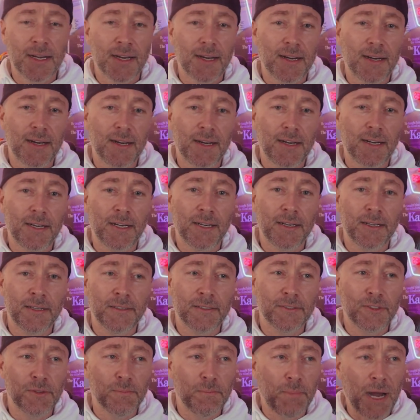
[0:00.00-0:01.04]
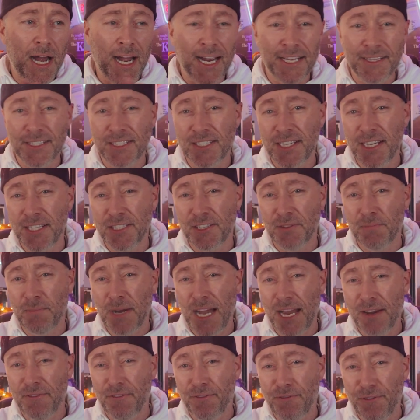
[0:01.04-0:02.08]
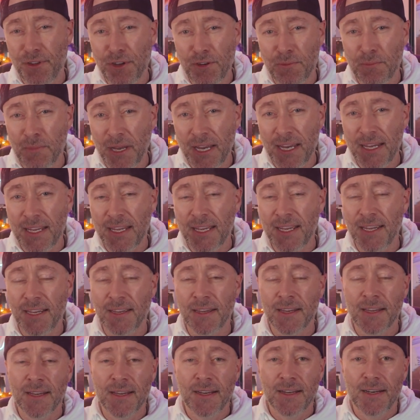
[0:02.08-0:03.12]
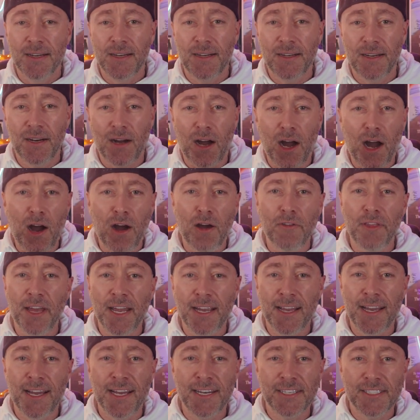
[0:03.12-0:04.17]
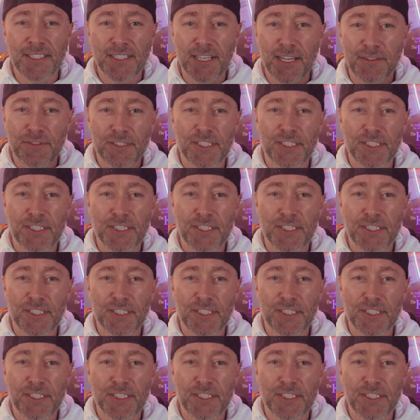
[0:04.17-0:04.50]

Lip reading: behind the scenes of my filmmaking, all that kind of stuff.